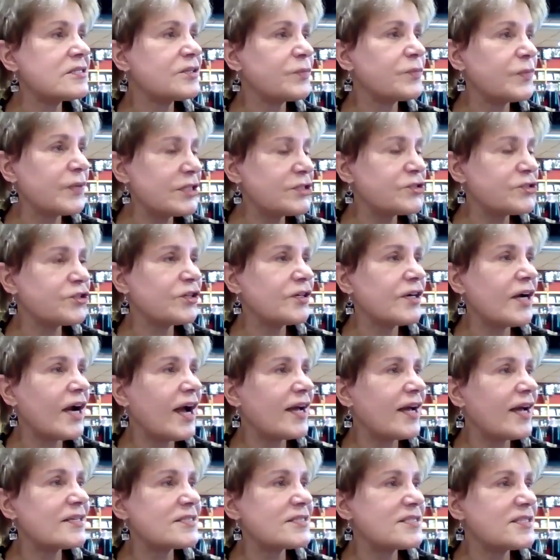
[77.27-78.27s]
the Reacher
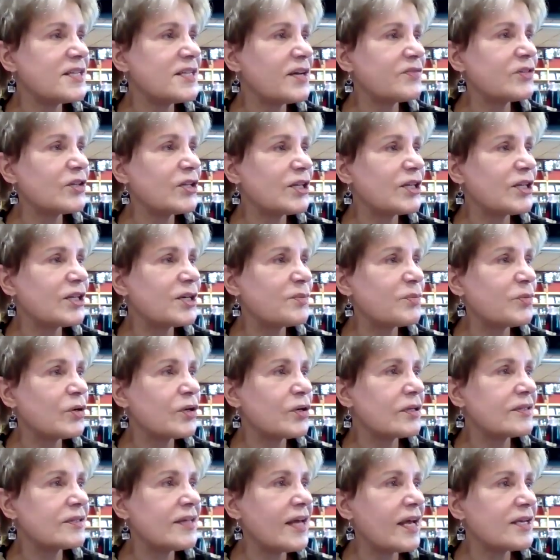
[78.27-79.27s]
Guy is definitely a
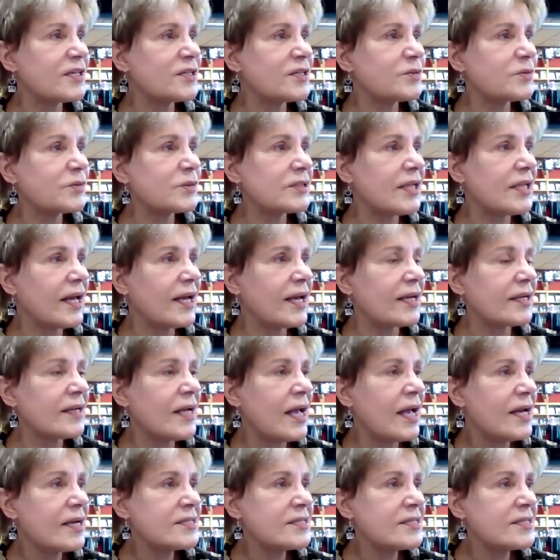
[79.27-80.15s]
book that you would like.